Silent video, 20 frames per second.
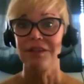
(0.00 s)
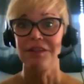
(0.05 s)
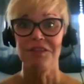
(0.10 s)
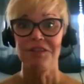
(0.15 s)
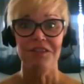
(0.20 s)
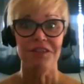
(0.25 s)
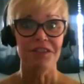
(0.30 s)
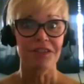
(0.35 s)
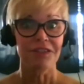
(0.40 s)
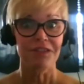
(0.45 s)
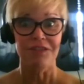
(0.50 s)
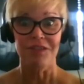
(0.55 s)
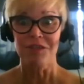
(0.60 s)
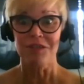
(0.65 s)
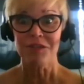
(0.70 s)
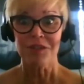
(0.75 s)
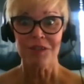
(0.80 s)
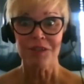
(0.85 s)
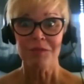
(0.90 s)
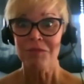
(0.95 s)
just do
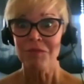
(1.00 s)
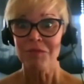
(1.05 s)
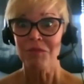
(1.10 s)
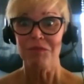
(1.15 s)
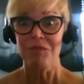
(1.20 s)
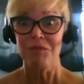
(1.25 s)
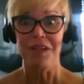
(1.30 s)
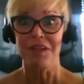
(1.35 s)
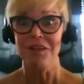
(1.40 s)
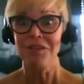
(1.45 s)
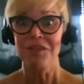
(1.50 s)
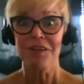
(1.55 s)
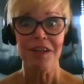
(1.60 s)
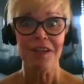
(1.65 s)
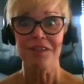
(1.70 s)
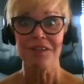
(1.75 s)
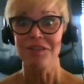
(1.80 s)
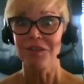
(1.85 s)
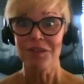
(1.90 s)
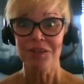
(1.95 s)
some
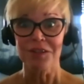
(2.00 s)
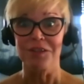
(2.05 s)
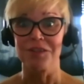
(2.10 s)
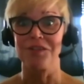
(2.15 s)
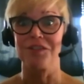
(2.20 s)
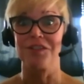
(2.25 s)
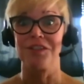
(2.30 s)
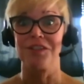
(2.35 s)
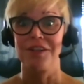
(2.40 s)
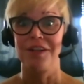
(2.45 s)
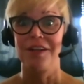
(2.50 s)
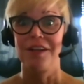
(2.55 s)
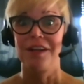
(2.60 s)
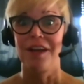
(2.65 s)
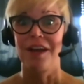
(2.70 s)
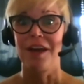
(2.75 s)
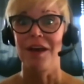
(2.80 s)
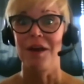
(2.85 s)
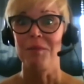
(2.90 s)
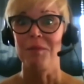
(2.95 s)
internet search.
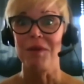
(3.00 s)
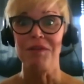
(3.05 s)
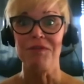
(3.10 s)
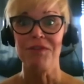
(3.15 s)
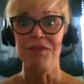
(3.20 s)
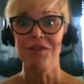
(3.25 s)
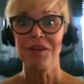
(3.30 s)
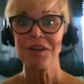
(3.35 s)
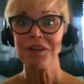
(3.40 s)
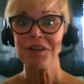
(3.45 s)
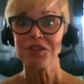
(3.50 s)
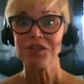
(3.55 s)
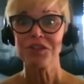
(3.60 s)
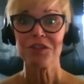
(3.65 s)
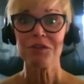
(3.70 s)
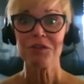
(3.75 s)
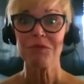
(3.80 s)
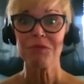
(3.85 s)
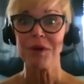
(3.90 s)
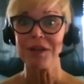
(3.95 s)
If you're not
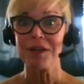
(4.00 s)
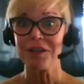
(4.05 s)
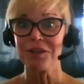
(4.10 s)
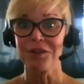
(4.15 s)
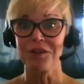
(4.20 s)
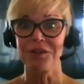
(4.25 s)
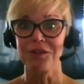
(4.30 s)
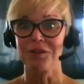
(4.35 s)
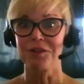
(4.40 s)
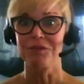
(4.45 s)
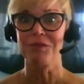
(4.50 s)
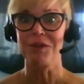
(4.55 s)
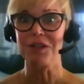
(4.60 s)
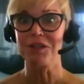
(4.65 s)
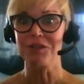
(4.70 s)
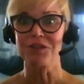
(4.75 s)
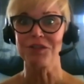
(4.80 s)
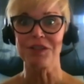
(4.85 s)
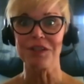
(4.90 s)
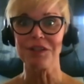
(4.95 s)
sure what your
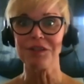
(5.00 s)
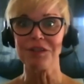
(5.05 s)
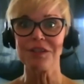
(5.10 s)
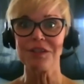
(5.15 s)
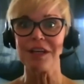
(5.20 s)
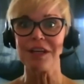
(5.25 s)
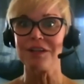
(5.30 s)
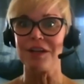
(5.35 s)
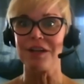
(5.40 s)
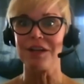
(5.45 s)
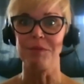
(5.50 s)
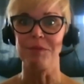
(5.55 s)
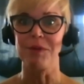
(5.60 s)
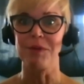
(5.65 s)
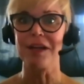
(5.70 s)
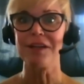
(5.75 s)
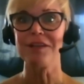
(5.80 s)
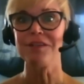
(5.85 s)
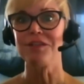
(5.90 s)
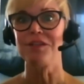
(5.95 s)
skill set
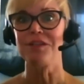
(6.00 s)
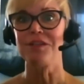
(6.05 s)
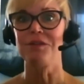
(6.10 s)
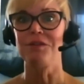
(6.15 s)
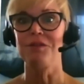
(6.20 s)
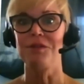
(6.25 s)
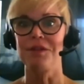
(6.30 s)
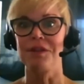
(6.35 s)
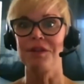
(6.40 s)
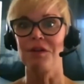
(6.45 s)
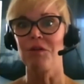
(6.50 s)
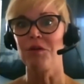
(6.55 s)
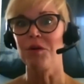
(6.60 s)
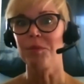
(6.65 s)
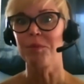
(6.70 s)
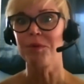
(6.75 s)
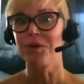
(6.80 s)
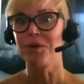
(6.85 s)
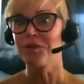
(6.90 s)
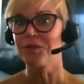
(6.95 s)
applies to in the
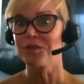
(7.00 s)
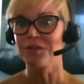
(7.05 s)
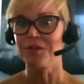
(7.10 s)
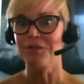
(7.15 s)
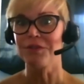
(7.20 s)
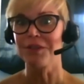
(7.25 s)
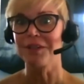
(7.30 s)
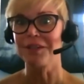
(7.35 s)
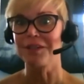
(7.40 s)
corporate or civilian